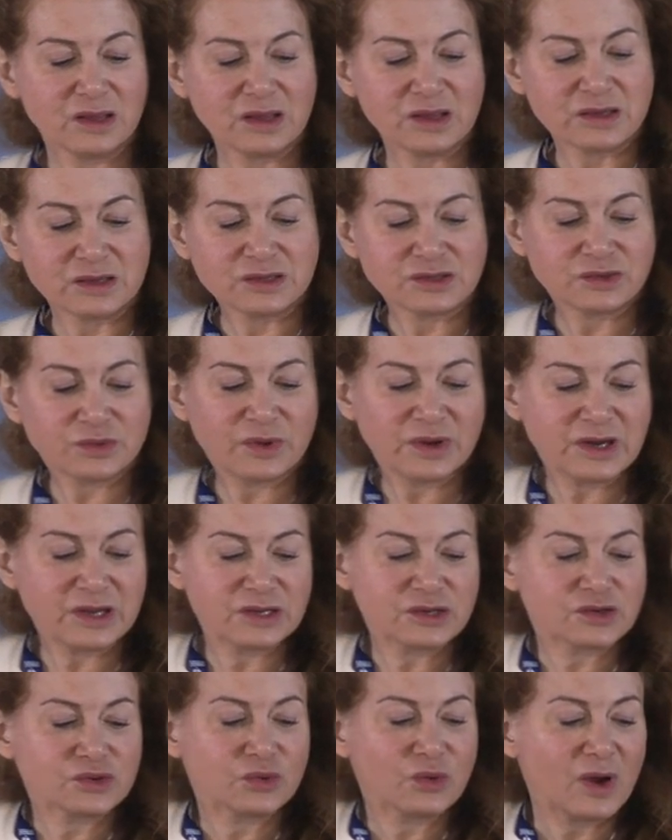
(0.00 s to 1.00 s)
In
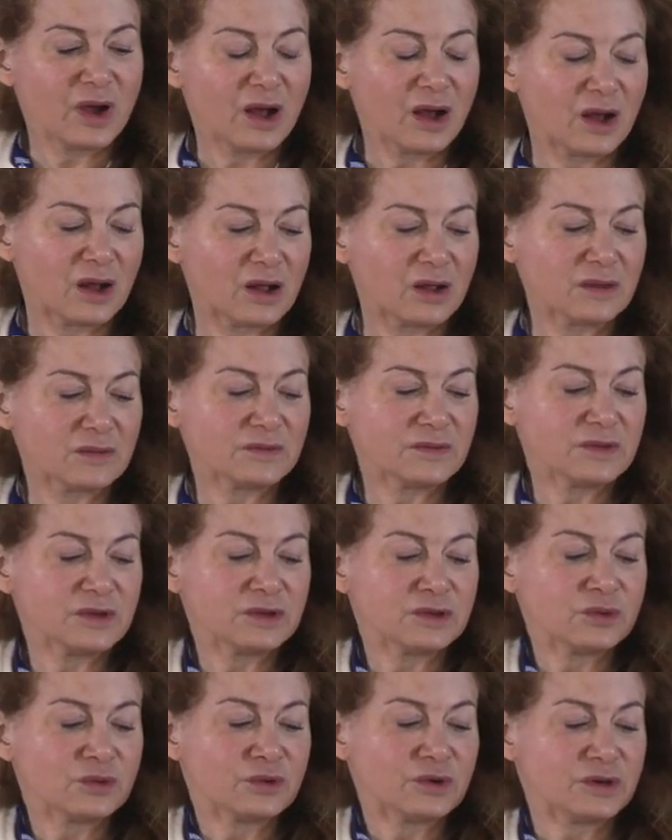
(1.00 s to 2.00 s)
2012,
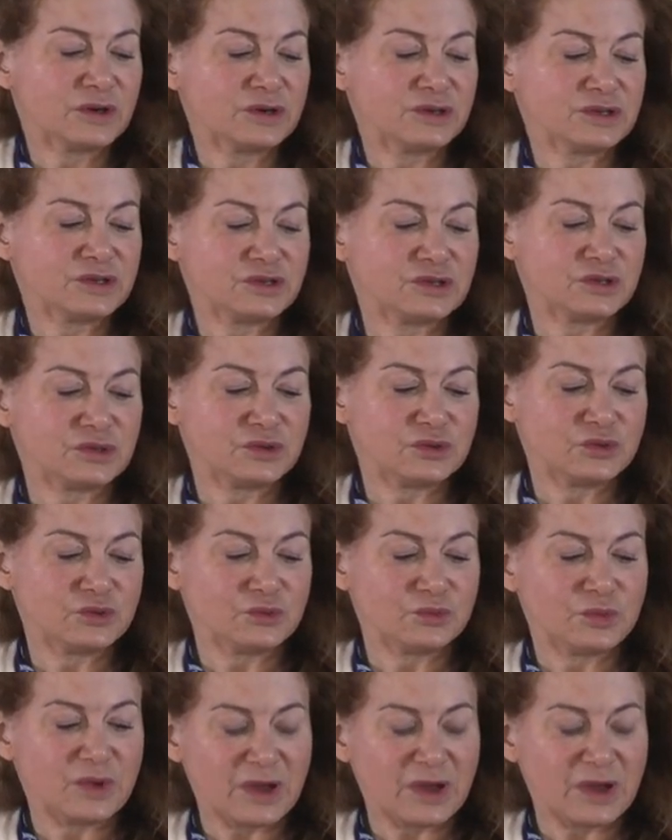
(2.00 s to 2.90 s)
in order to